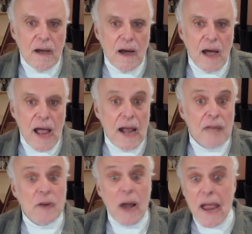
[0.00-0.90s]
And
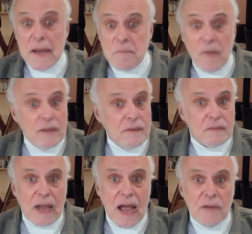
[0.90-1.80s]
after 8 months
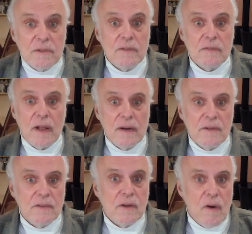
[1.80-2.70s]
of countless
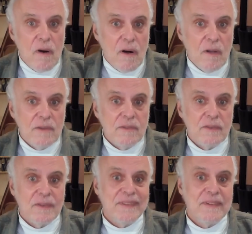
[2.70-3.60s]
letters and
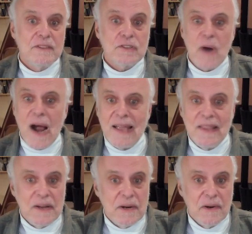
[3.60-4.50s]
calls and
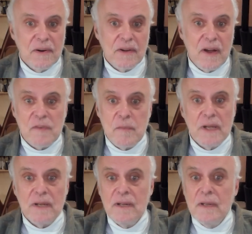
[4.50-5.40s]
trying their
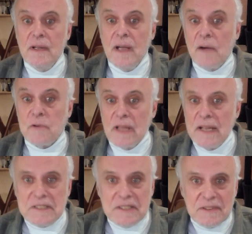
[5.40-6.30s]
government
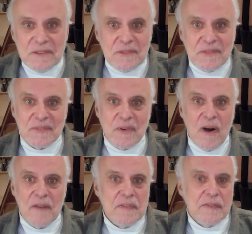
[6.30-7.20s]
relations
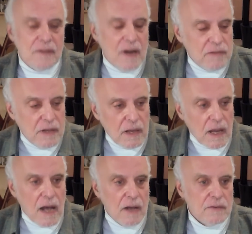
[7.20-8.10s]
office and everything
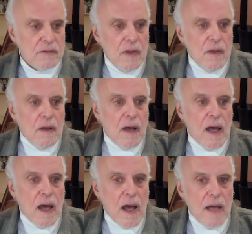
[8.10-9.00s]
else,
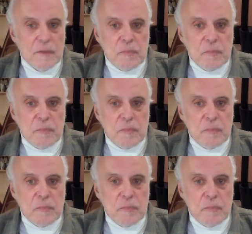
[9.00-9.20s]
and a